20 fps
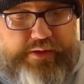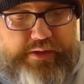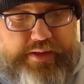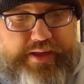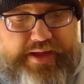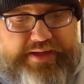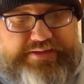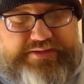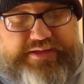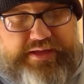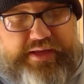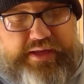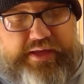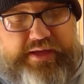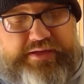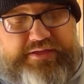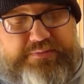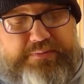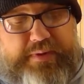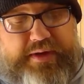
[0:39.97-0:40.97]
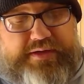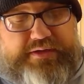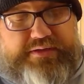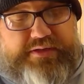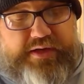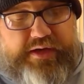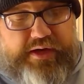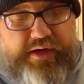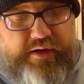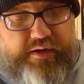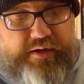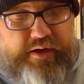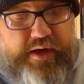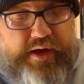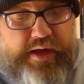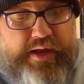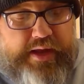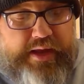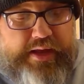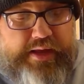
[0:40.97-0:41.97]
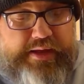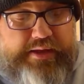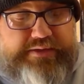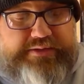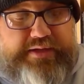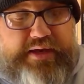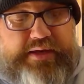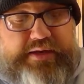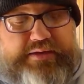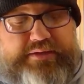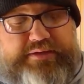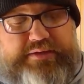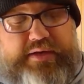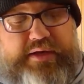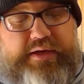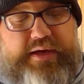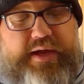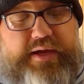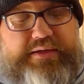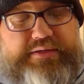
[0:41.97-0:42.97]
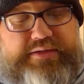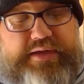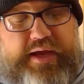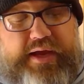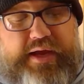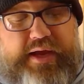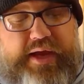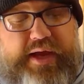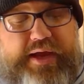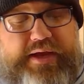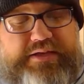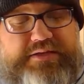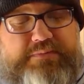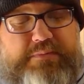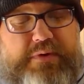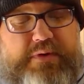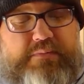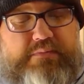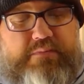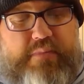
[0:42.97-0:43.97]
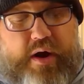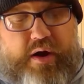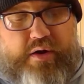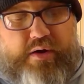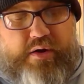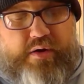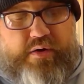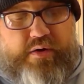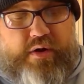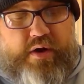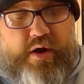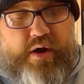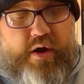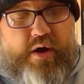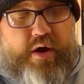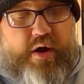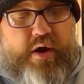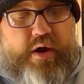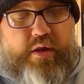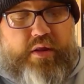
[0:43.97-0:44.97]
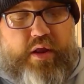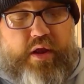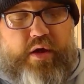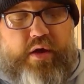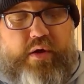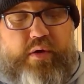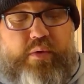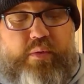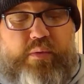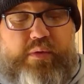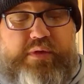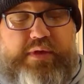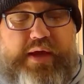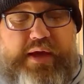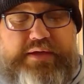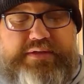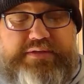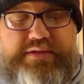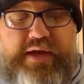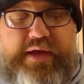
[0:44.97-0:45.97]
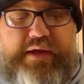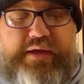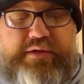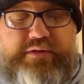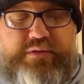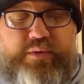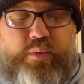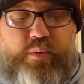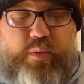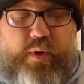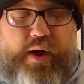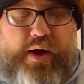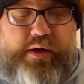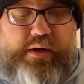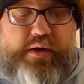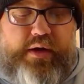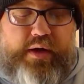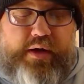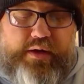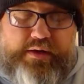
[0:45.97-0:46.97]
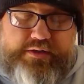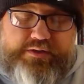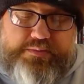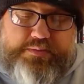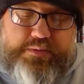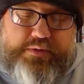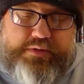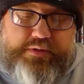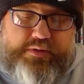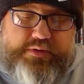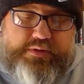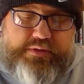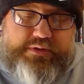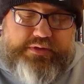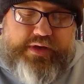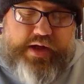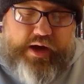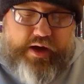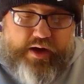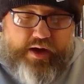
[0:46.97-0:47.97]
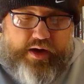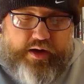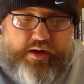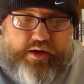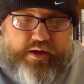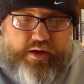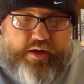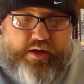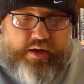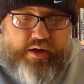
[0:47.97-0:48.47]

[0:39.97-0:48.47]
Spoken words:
The last thing he expects to hear is that his son Isaiah has been murdered, along with Isaiah's white husband, Derek.